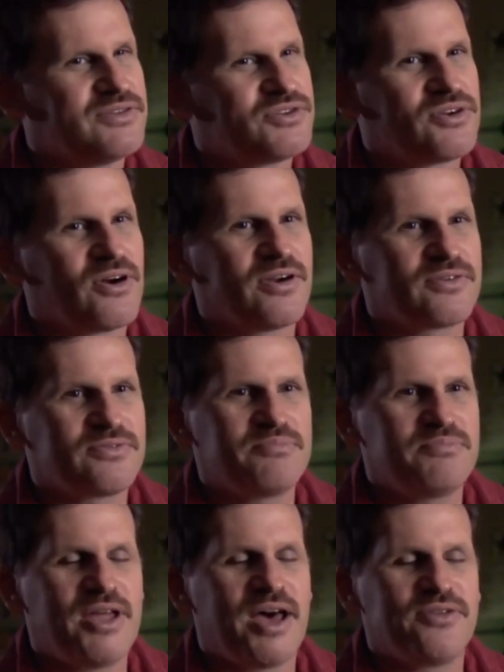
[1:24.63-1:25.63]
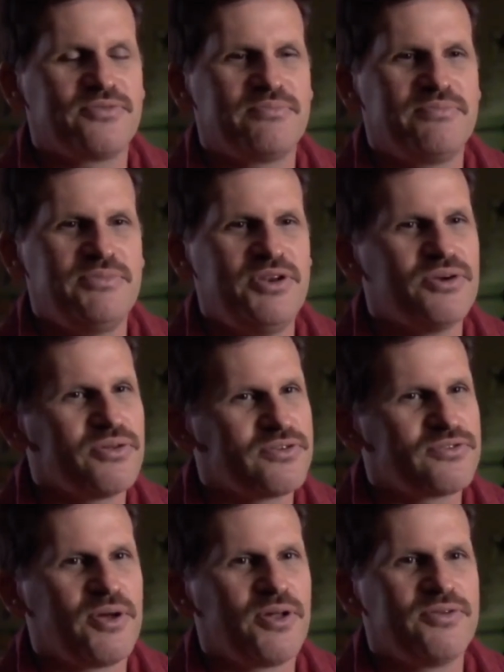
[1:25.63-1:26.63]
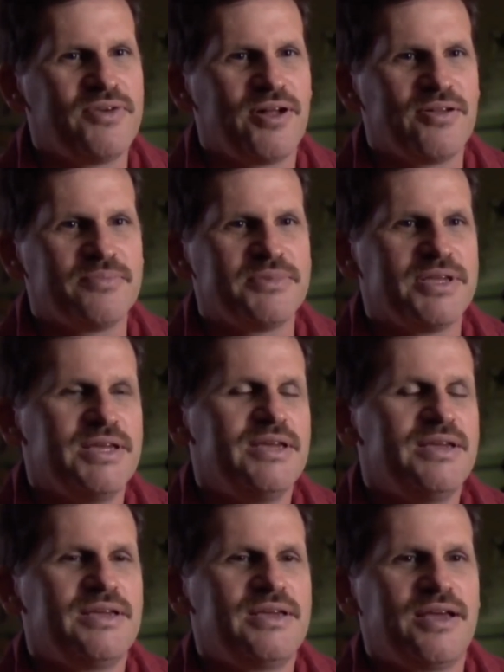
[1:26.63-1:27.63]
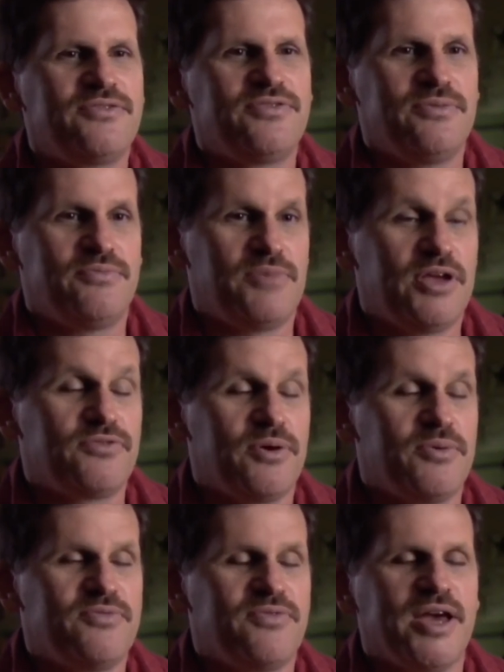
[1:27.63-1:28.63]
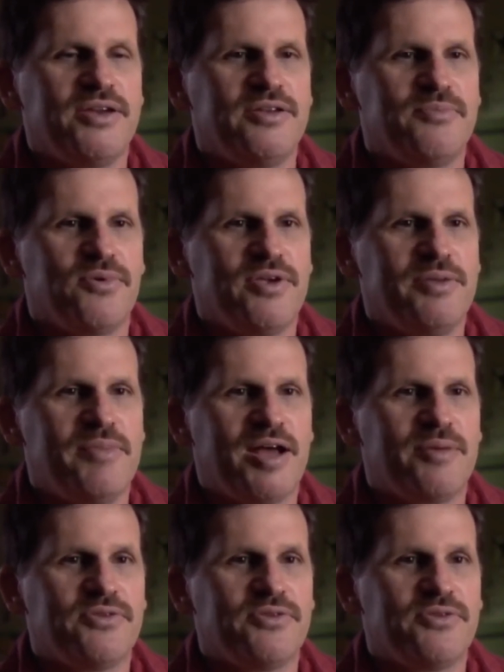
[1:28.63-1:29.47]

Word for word: in sharks, not as nearly as well developed as, you, as what we find in marine